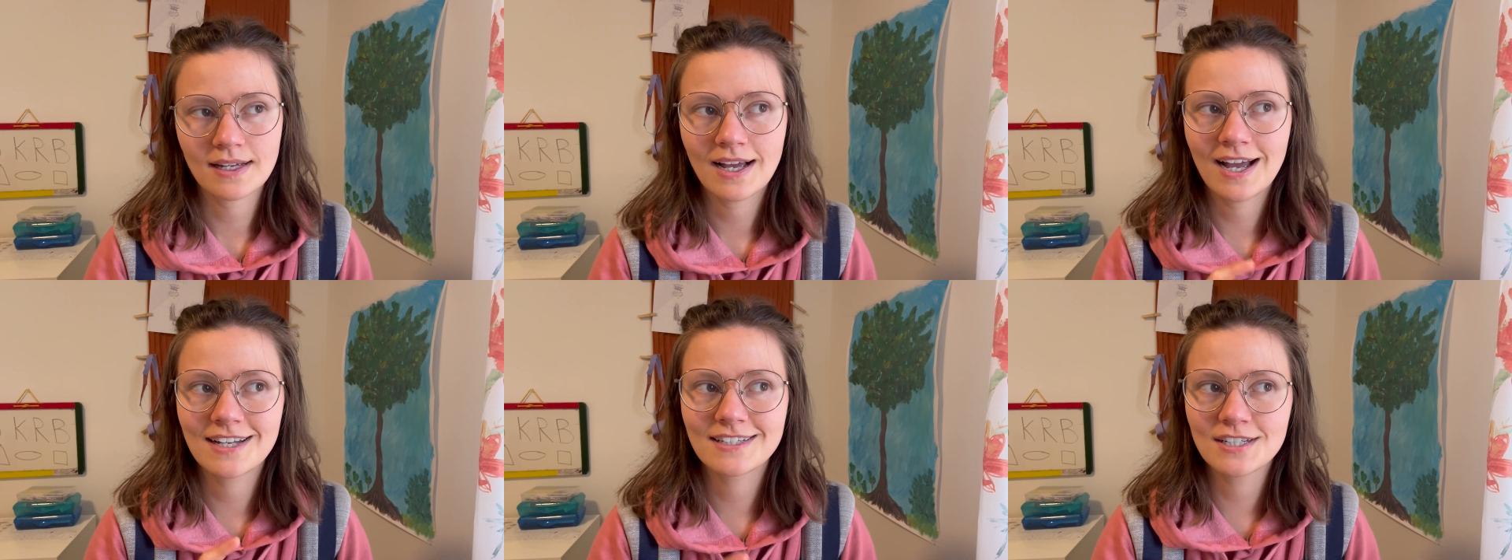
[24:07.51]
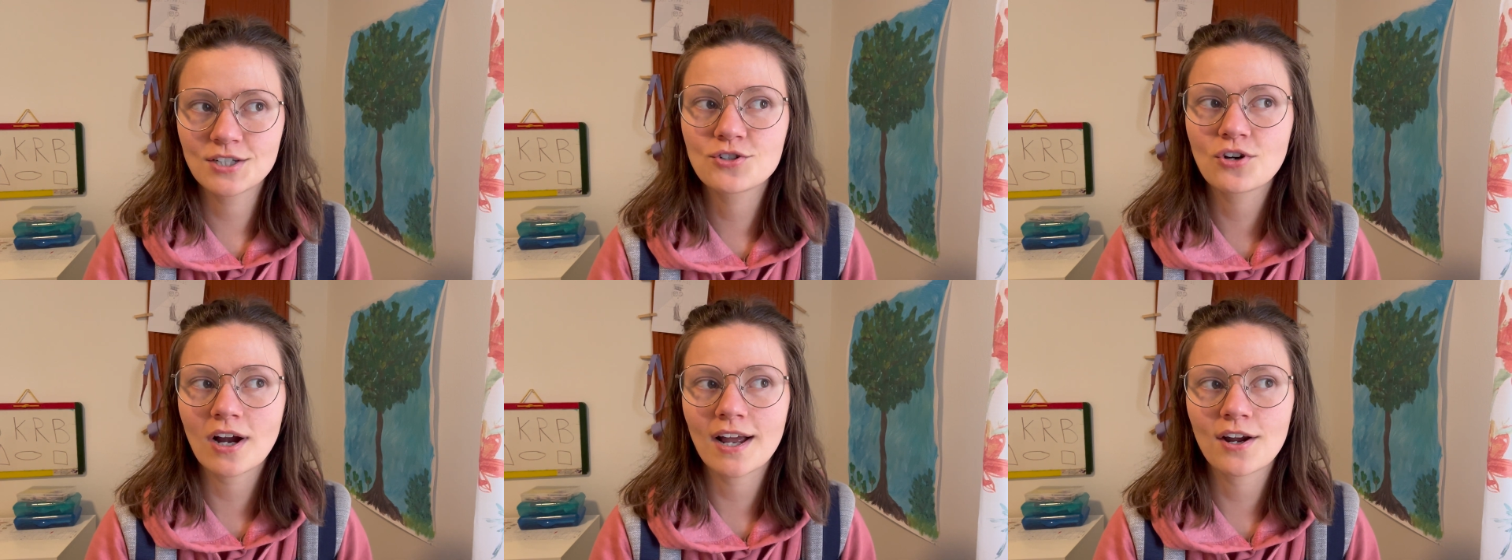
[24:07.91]
I did
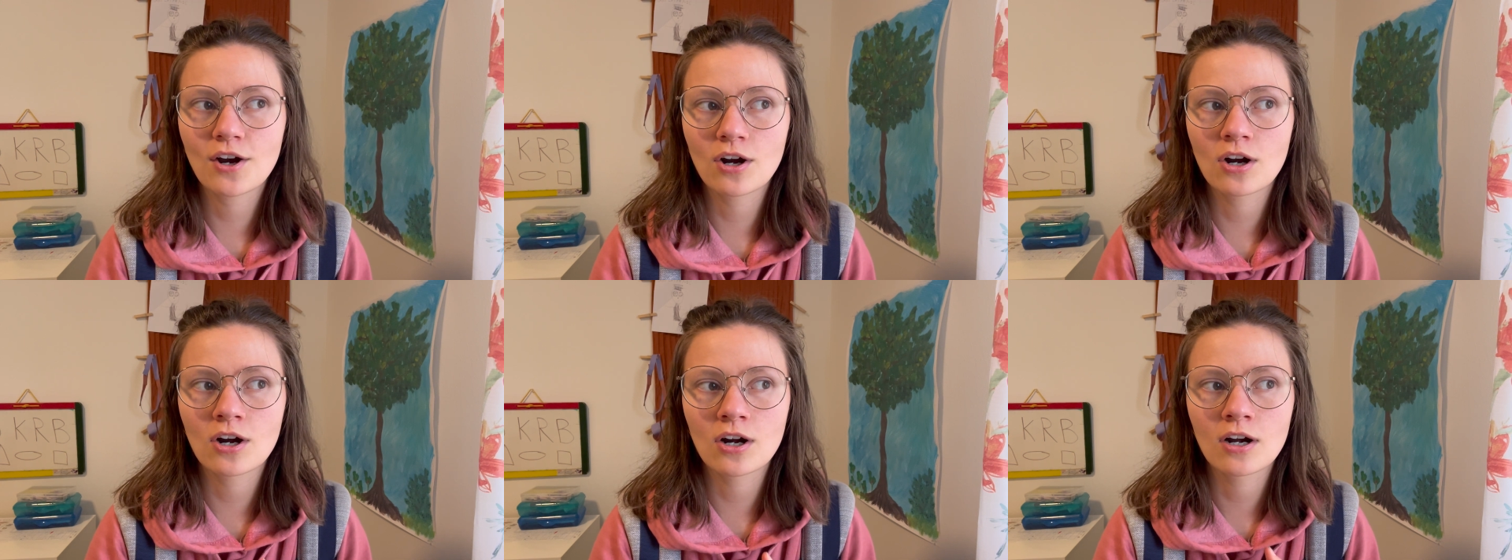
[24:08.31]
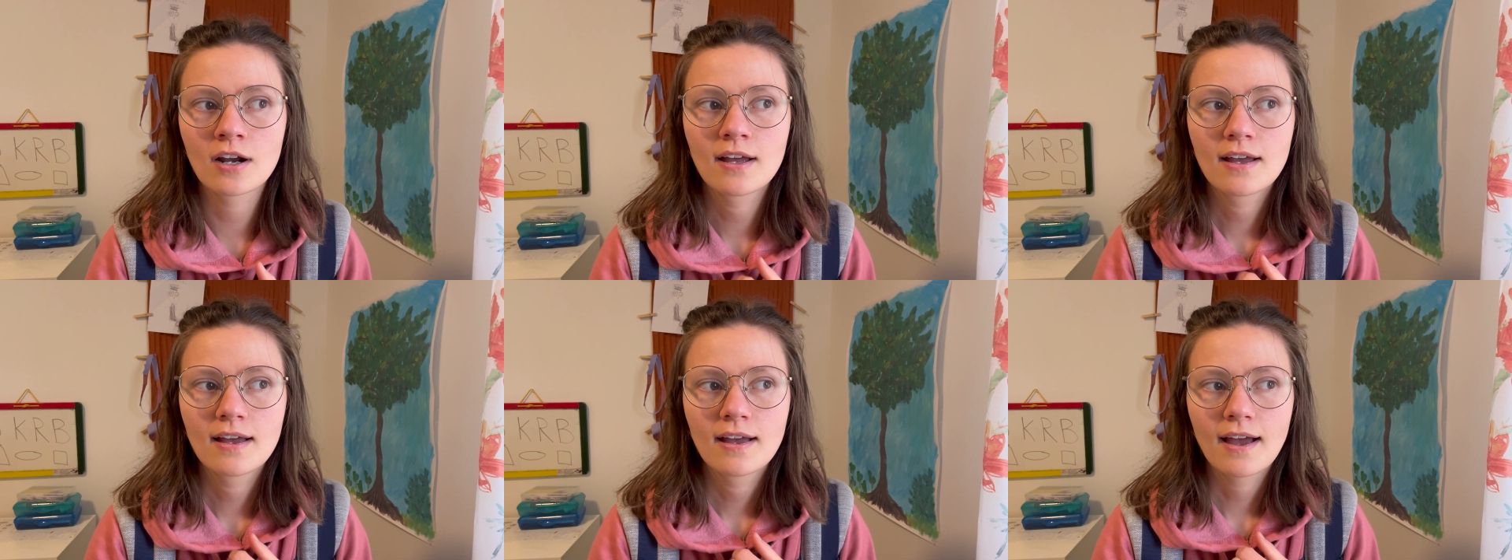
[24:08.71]
try her,
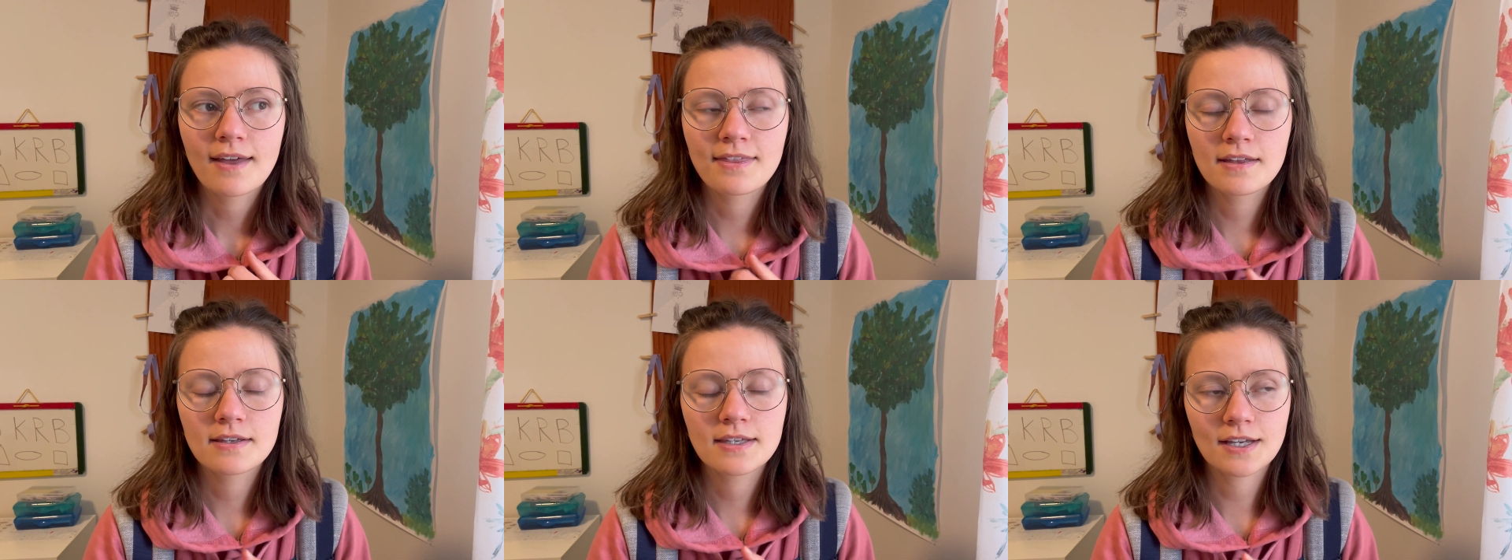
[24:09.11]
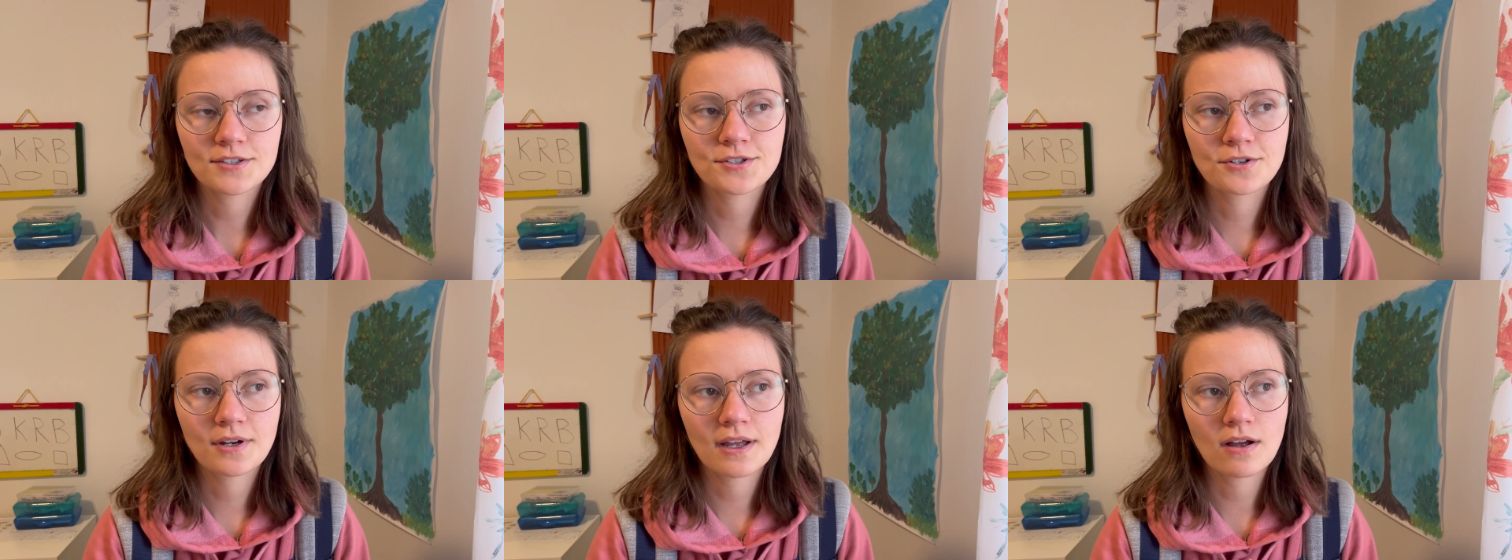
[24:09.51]
I think
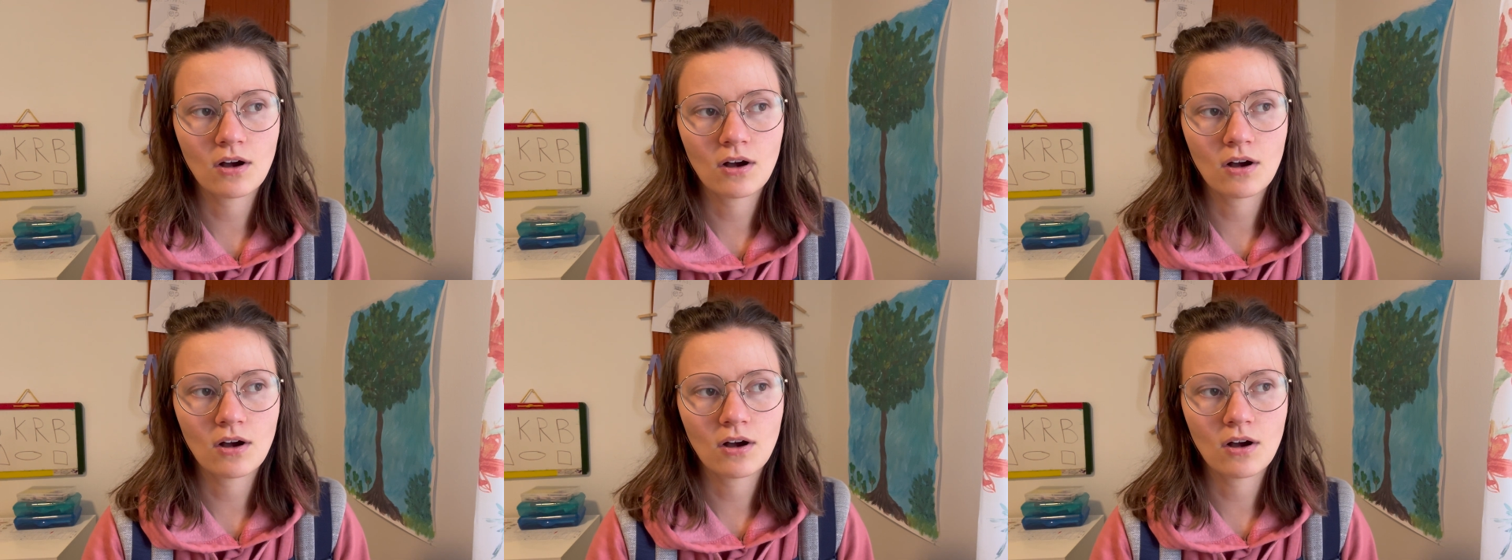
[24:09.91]
yesterday,